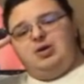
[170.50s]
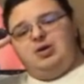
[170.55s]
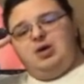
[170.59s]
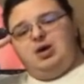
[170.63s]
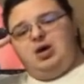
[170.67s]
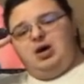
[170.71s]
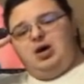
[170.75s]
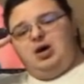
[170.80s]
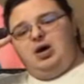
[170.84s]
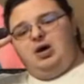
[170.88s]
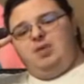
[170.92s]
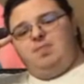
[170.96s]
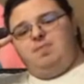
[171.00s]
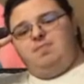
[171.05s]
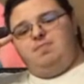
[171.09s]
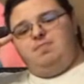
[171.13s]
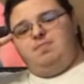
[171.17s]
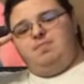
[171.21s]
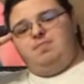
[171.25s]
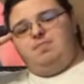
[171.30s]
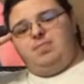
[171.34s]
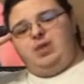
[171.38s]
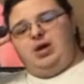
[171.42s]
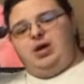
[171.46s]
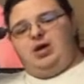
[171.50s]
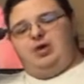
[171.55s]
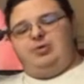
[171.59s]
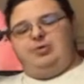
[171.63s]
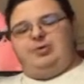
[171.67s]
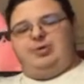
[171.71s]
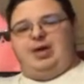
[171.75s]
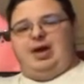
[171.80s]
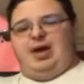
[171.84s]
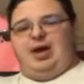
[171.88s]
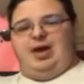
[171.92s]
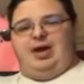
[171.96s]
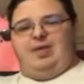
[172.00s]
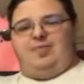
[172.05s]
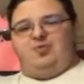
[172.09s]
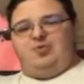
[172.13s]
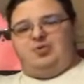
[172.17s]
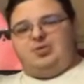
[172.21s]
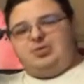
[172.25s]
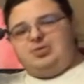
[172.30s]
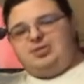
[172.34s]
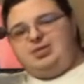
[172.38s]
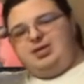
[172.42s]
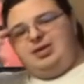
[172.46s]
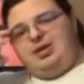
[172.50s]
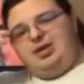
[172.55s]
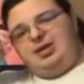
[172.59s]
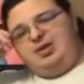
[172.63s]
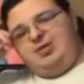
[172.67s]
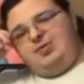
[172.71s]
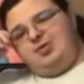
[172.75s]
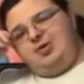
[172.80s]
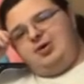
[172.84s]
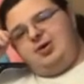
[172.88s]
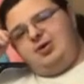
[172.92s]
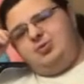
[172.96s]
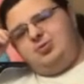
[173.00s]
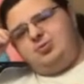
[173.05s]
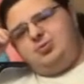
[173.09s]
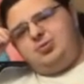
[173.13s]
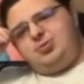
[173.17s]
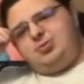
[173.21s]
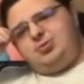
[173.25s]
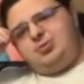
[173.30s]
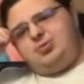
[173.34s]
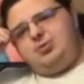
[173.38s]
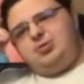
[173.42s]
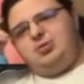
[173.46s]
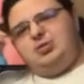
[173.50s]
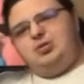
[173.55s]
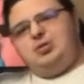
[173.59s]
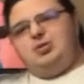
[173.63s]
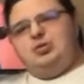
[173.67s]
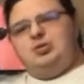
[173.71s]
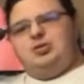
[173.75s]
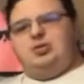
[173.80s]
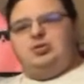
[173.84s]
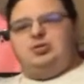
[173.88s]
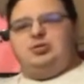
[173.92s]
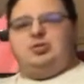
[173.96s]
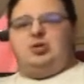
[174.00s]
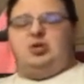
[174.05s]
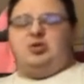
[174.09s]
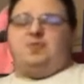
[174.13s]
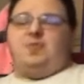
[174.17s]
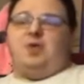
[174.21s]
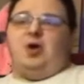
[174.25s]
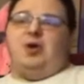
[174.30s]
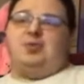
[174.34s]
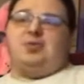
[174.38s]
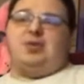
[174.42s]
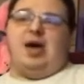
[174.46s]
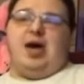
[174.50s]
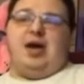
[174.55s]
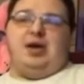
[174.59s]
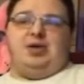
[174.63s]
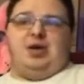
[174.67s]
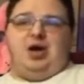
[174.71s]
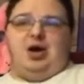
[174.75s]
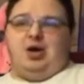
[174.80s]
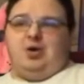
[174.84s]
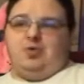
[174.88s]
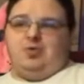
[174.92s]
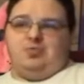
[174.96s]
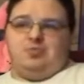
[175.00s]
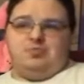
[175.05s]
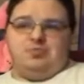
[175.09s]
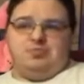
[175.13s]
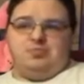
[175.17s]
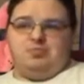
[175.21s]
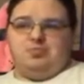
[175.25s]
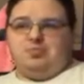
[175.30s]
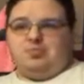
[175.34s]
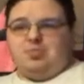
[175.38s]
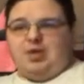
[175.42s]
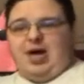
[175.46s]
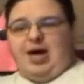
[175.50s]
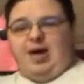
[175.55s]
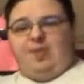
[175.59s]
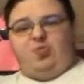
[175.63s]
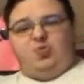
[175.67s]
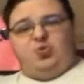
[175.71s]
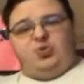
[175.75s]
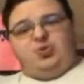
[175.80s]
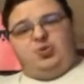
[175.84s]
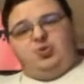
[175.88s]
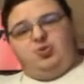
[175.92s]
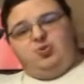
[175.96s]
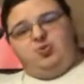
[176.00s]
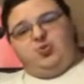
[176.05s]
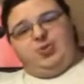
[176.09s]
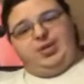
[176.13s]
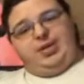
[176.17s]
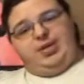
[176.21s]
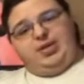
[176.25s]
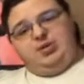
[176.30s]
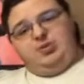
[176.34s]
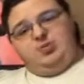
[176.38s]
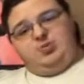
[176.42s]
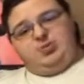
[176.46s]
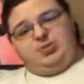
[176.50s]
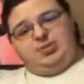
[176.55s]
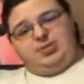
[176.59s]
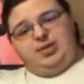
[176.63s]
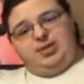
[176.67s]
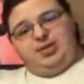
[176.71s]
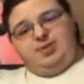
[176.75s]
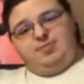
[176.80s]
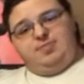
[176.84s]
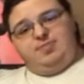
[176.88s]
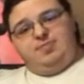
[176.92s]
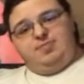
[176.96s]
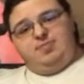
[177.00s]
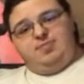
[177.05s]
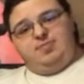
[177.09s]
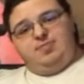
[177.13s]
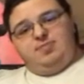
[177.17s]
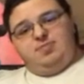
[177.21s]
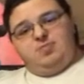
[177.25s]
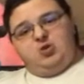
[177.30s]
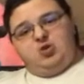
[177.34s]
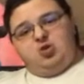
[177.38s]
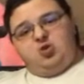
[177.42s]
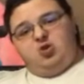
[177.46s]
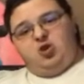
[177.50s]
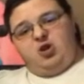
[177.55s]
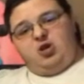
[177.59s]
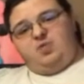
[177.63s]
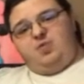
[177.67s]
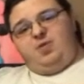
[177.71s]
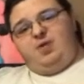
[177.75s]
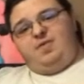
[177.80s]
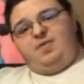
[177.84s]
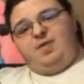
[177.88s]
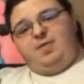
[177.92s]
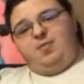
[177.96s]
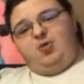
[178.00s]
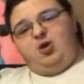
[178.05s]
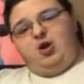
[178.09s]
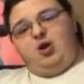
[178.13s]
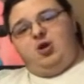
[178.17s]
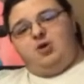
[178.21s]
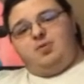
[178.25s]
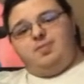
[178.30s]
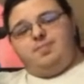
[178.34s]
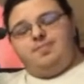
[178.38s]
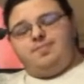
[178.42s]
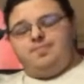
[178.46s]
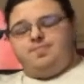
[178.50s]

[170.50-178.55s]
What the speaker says: But other than that, I haven't really seen it anywhere else. So as far as I know, Apple's the only one that uses it. Correct me if I'm wrong.